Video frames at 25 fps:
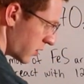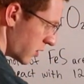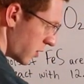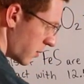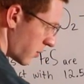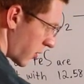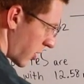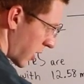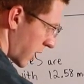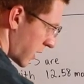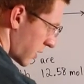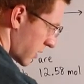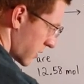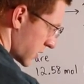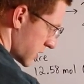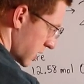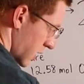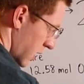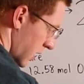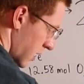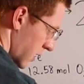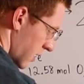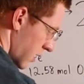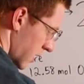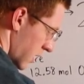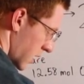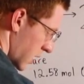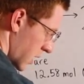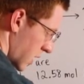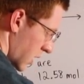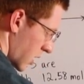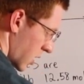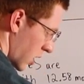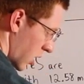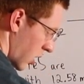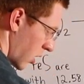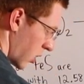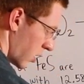numerators
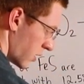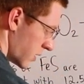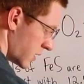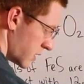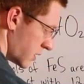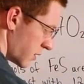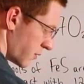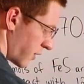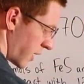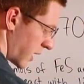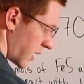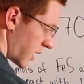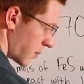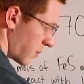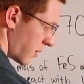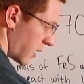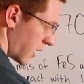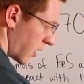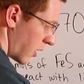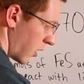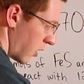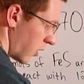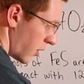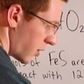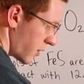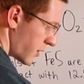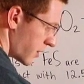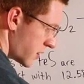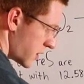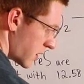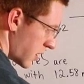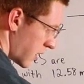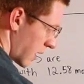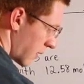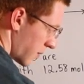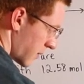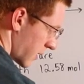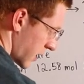divided by all the
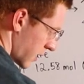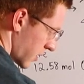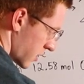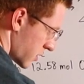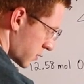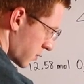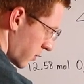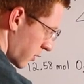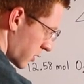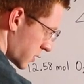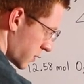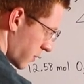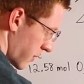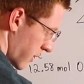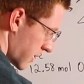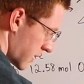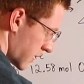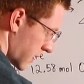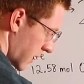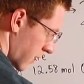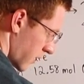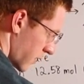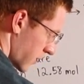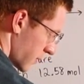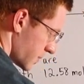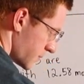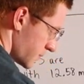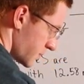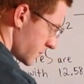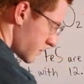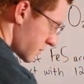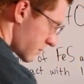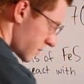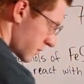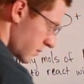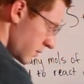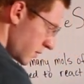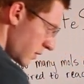denominators multiplied together.
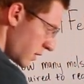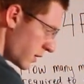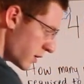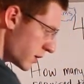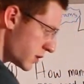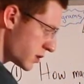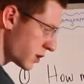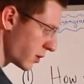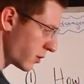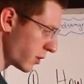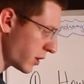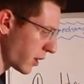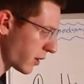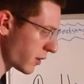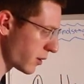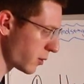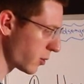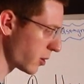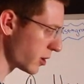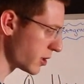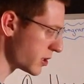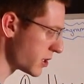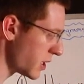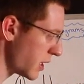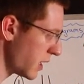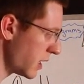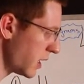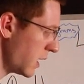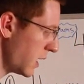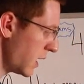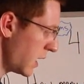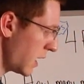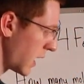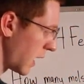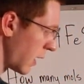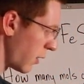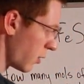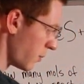So in other words,
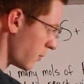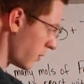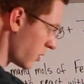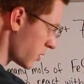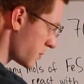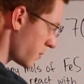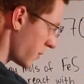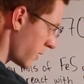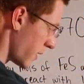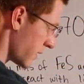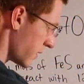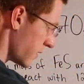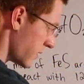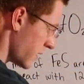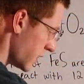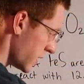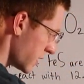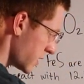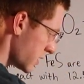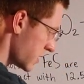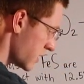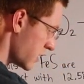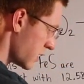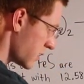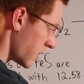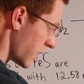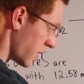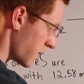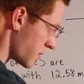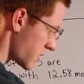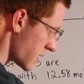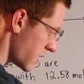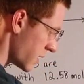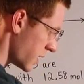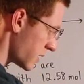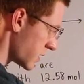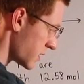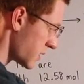I would multiply this
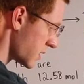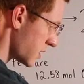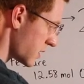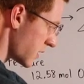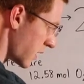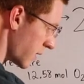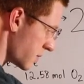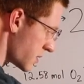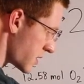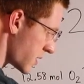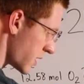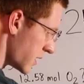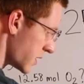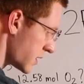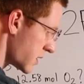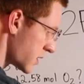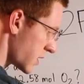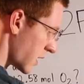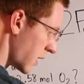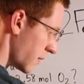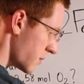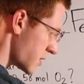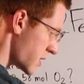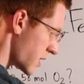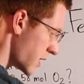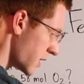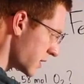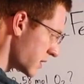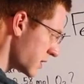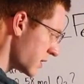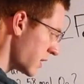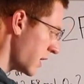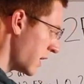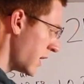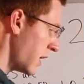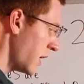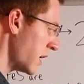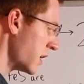times this times this times
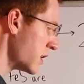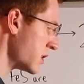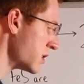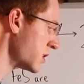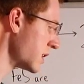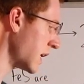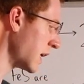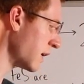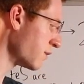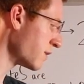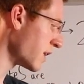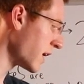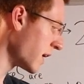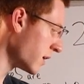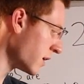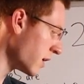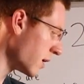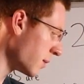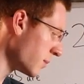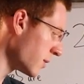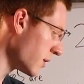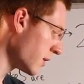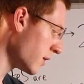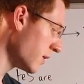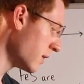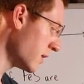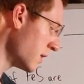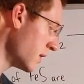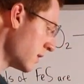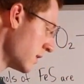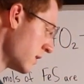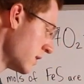this, save that number,